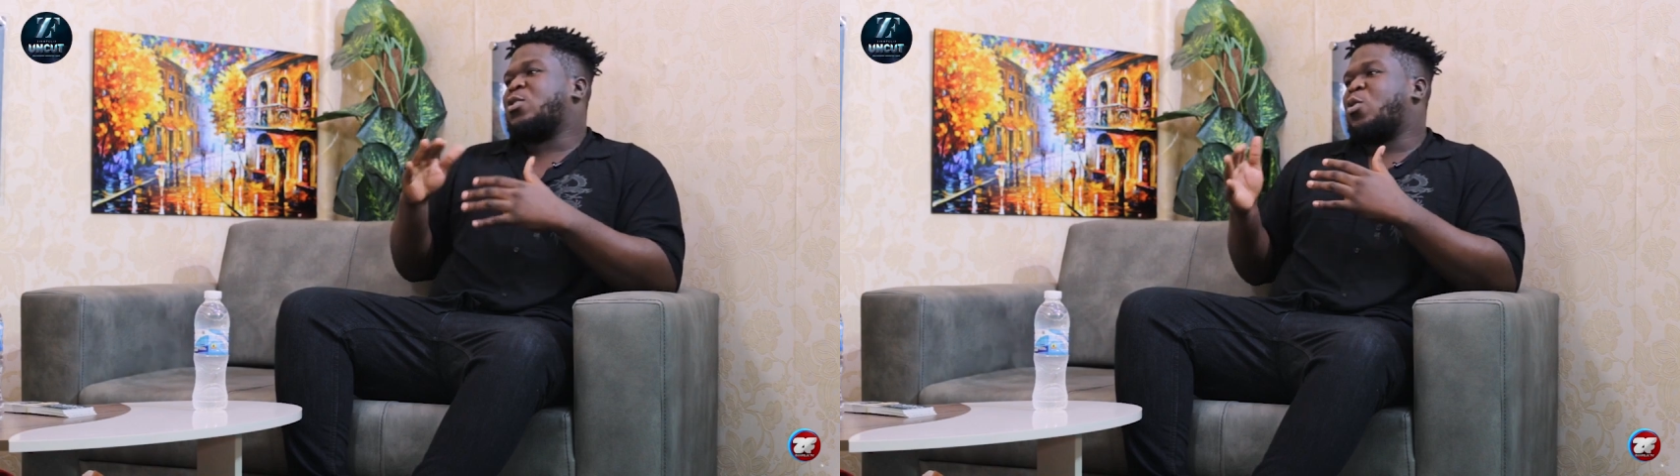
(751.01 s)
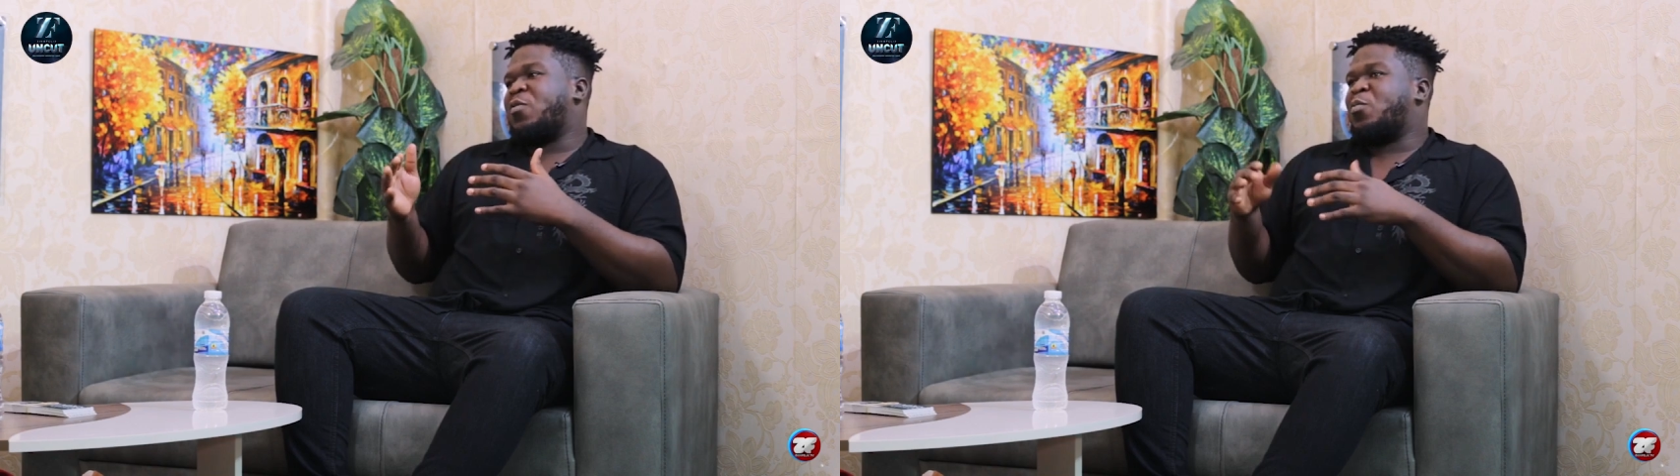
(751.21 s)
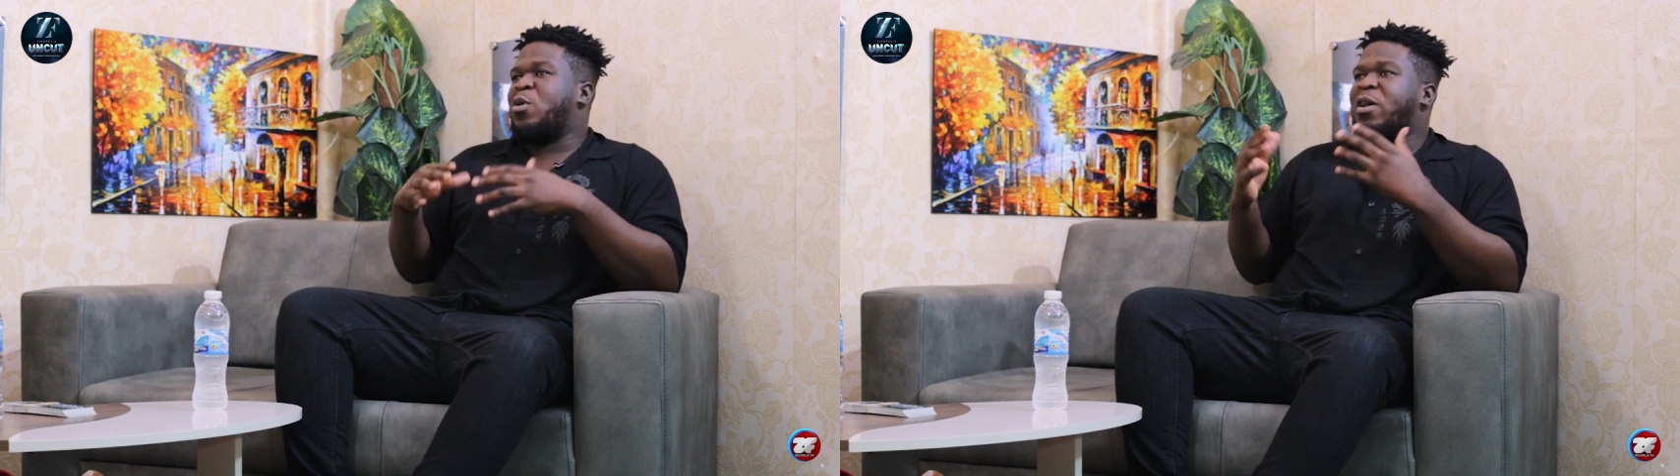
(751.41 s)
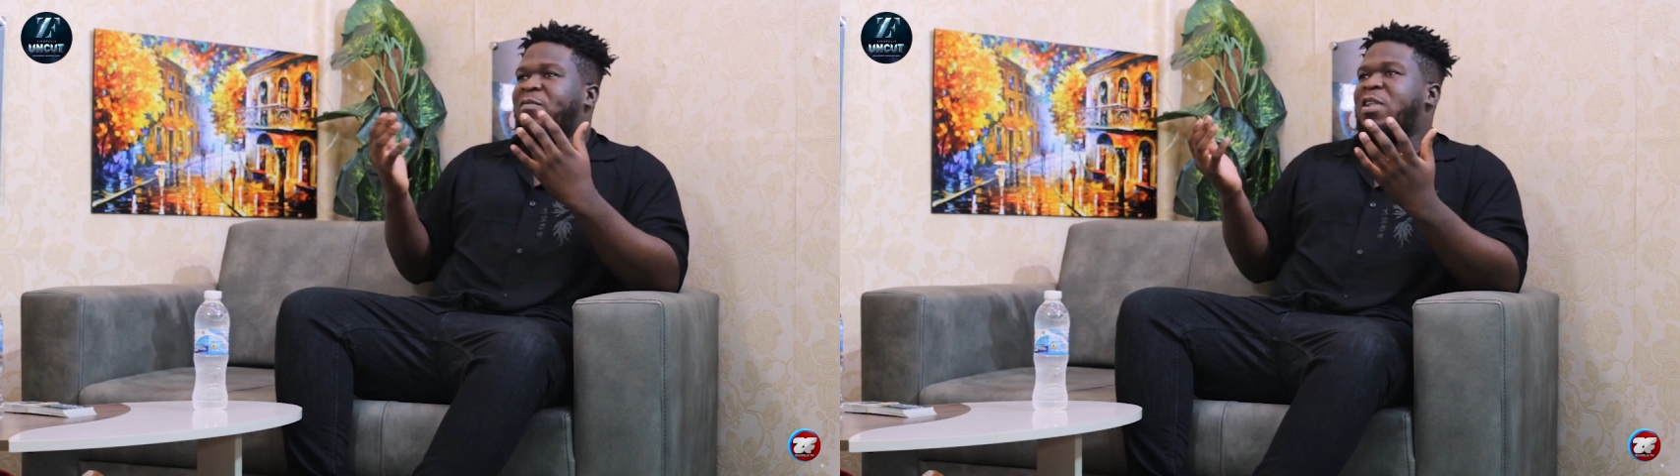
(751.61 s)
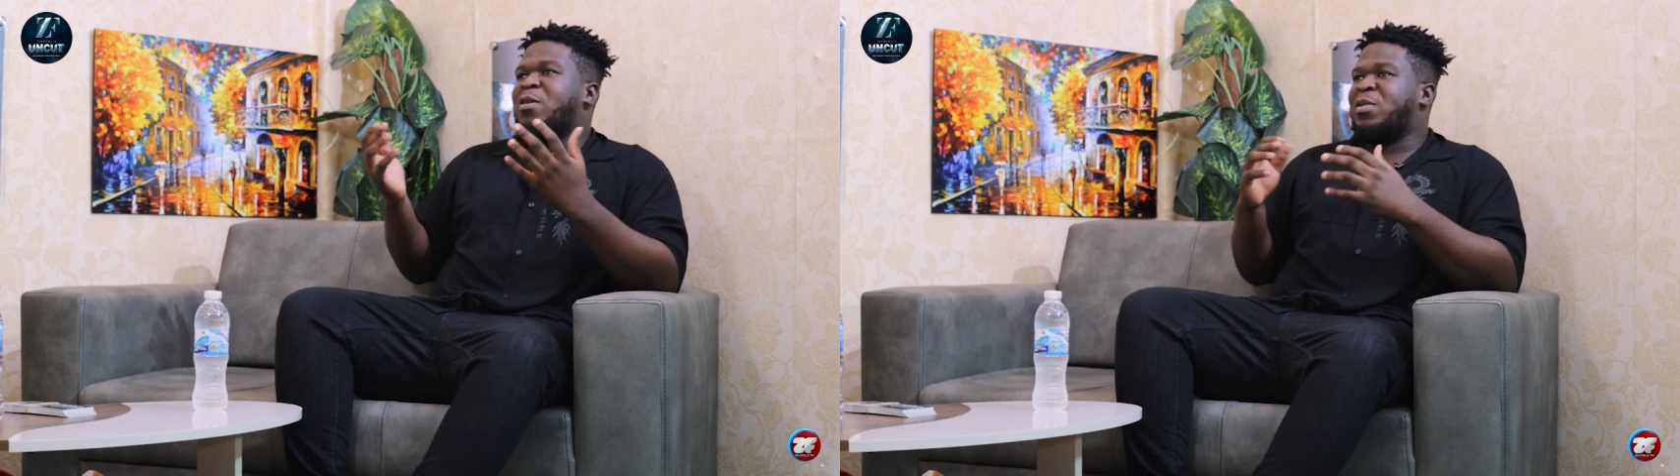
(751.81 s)
But I feel like
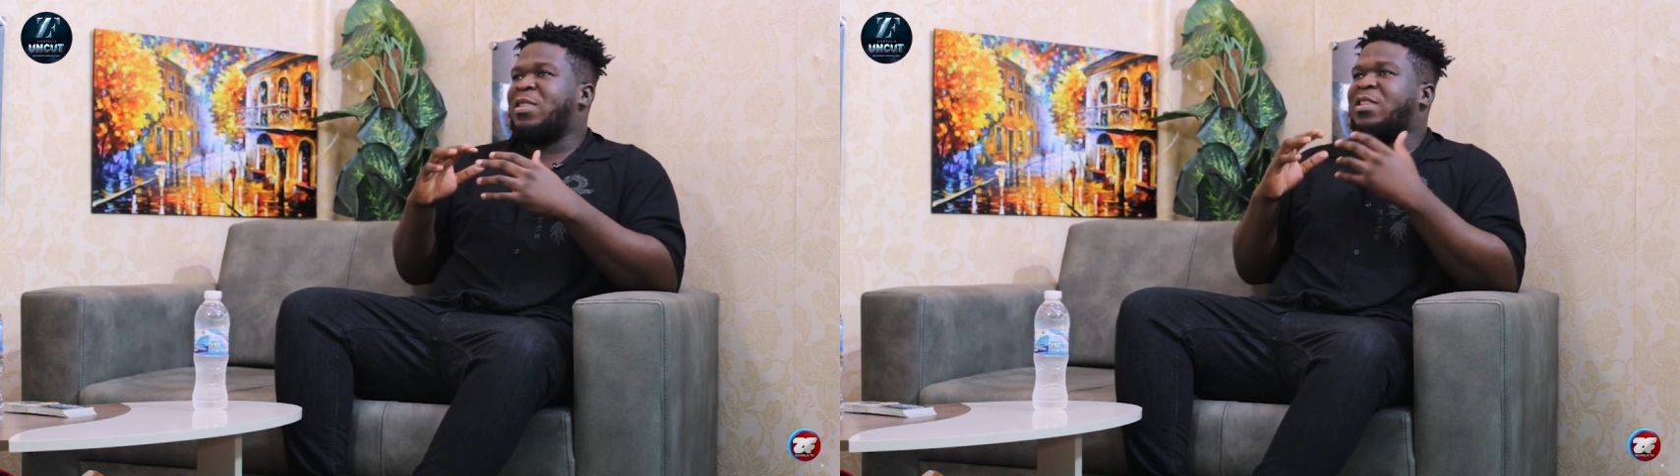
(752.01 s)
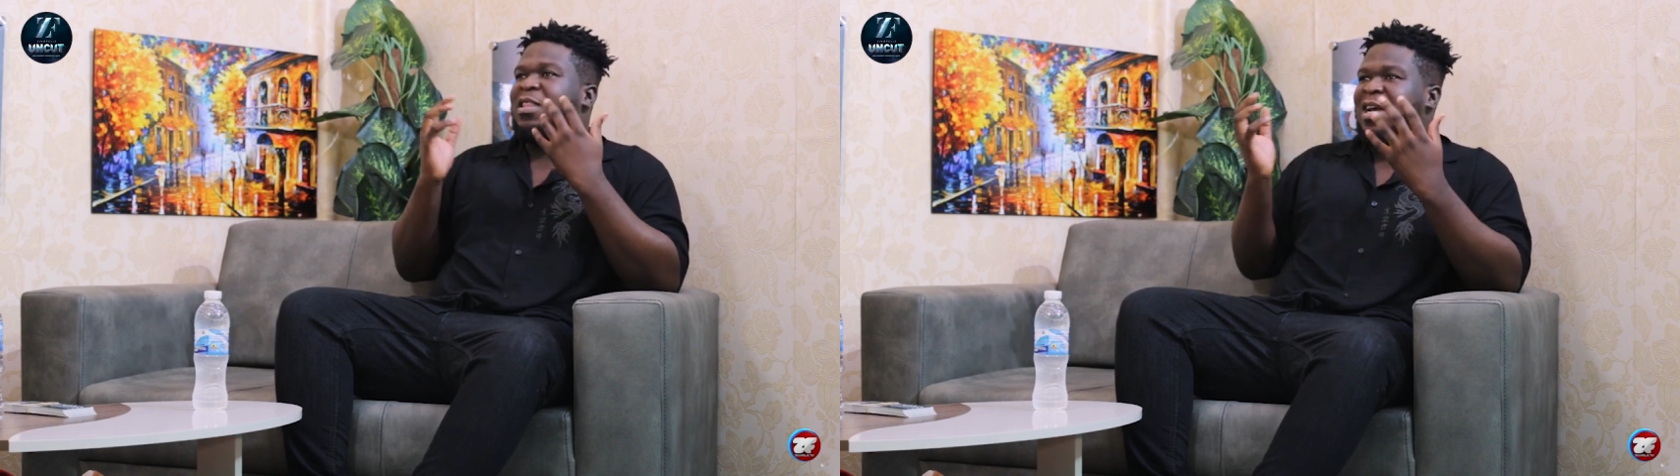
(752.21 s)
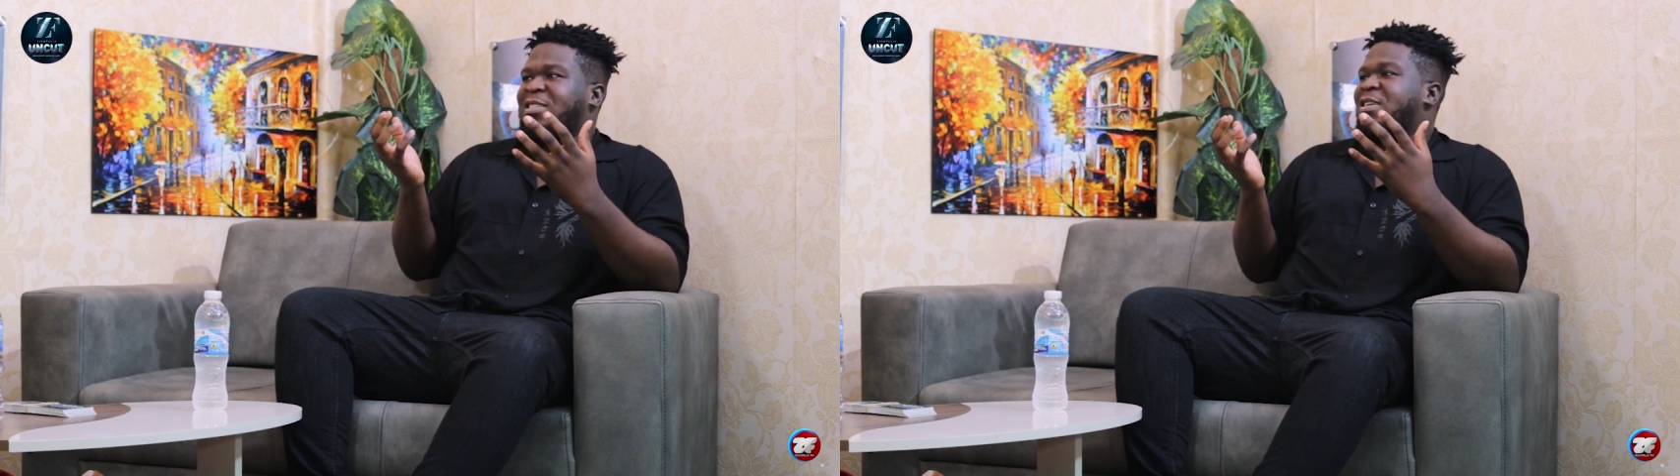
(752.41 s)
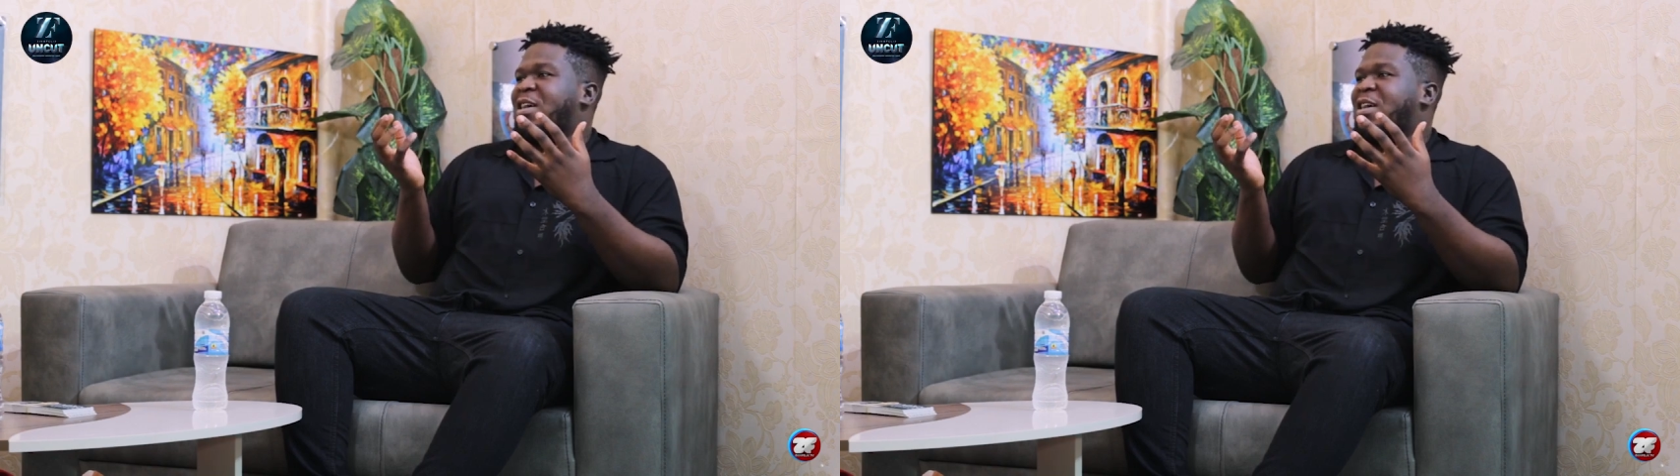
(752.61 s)
with the Nigerian guys,